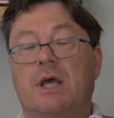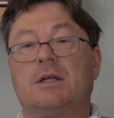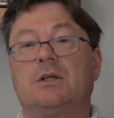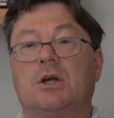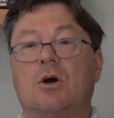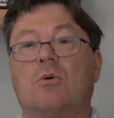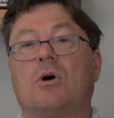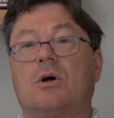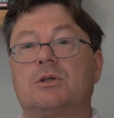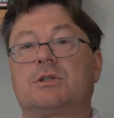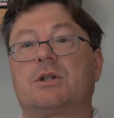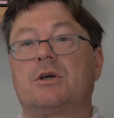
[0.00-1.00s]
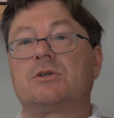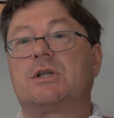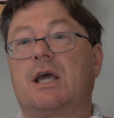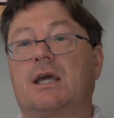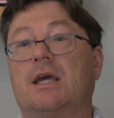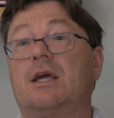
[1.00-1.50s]
then go on to those
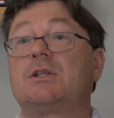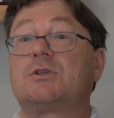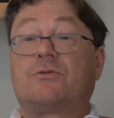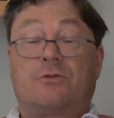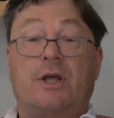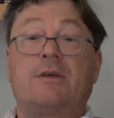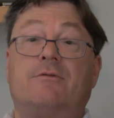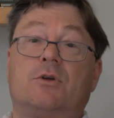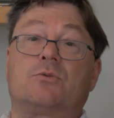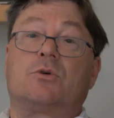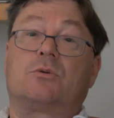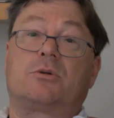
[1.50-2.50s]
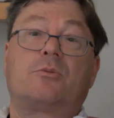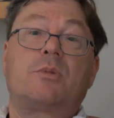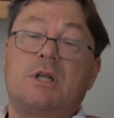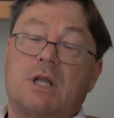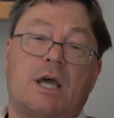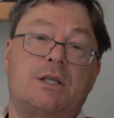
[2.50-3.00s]
decades of Flavian rule.
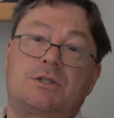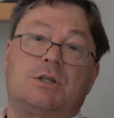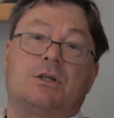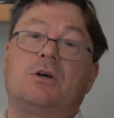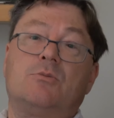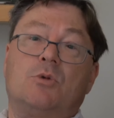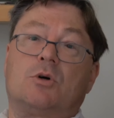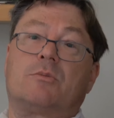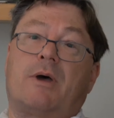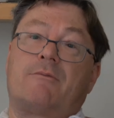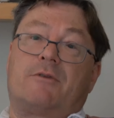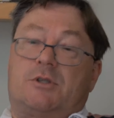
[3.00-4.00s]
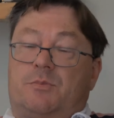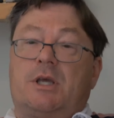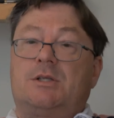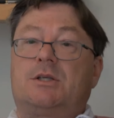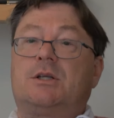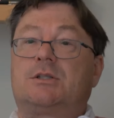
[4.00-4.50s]
It'd be nice to know more about
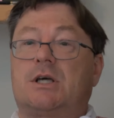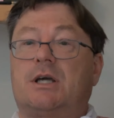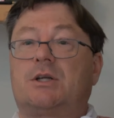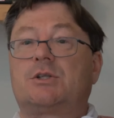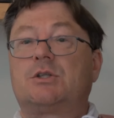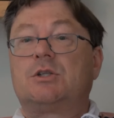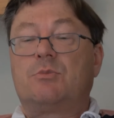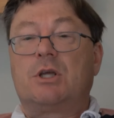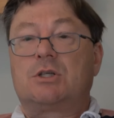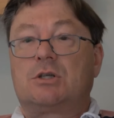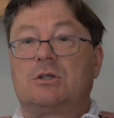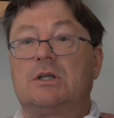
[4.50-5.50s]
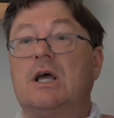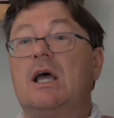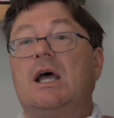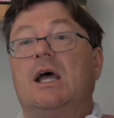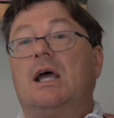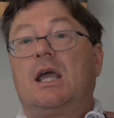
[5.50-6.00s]
Vespasian, Titus and Domitian.
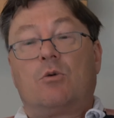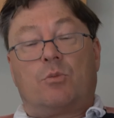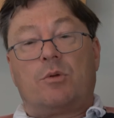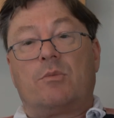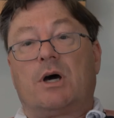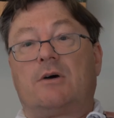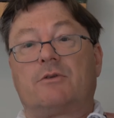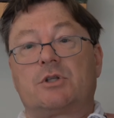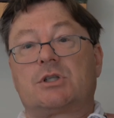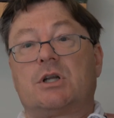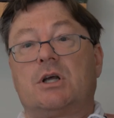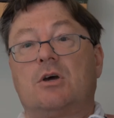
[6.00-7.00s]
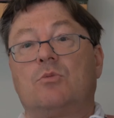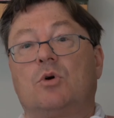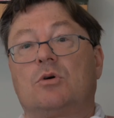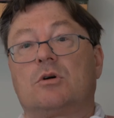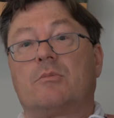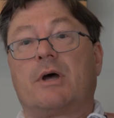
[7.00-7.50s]
It would be marvellous to know
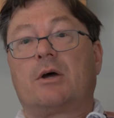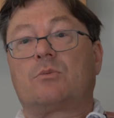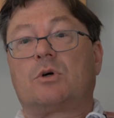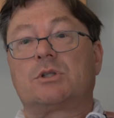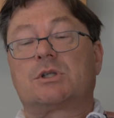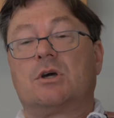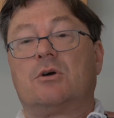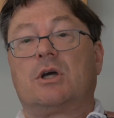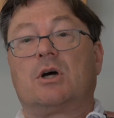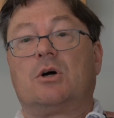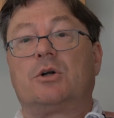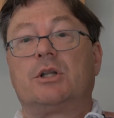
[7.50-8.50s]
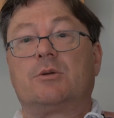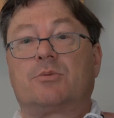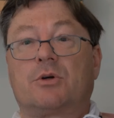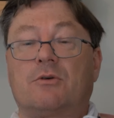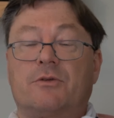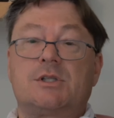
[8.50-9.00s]
more about what's going on in the
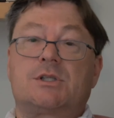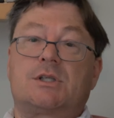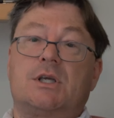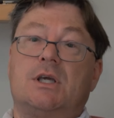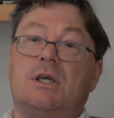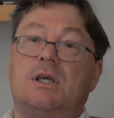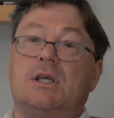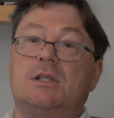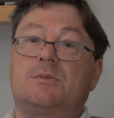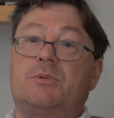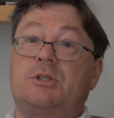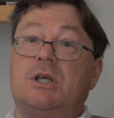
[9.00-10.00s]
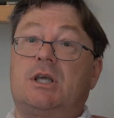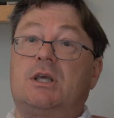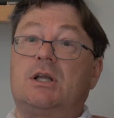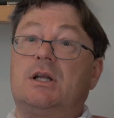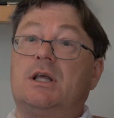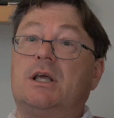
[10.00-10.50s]
provinces,
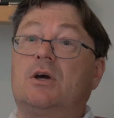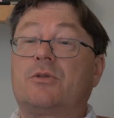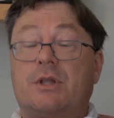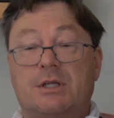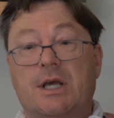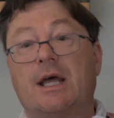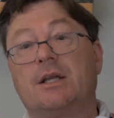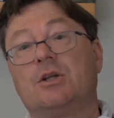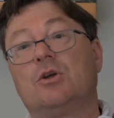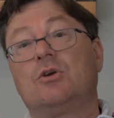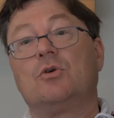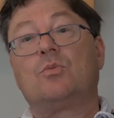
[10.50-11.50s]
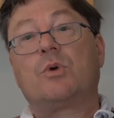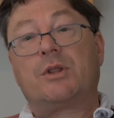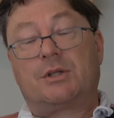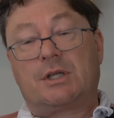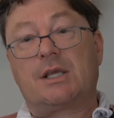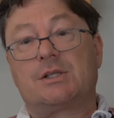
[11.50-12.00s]
particularly on the Danube
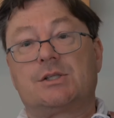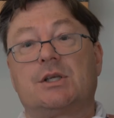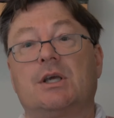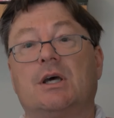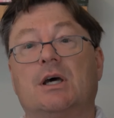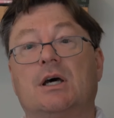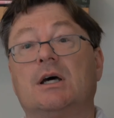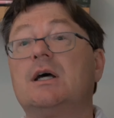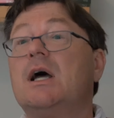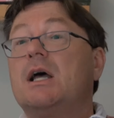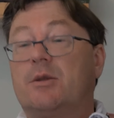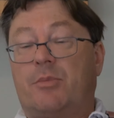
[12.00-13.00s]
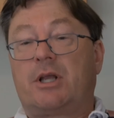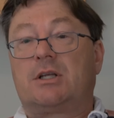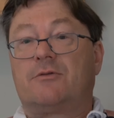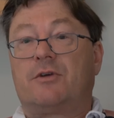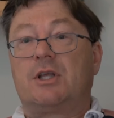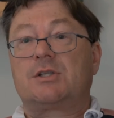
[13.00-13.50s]
with Dacia, the
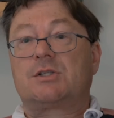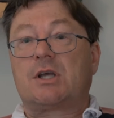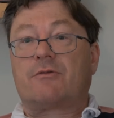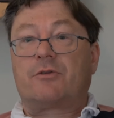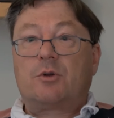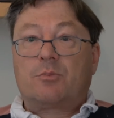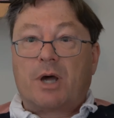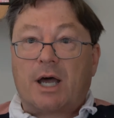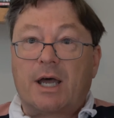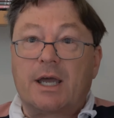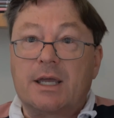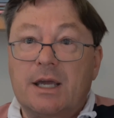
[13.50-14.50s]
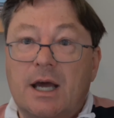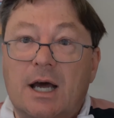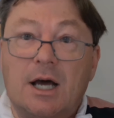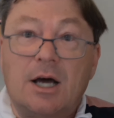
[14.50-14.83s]
big defeat suffered by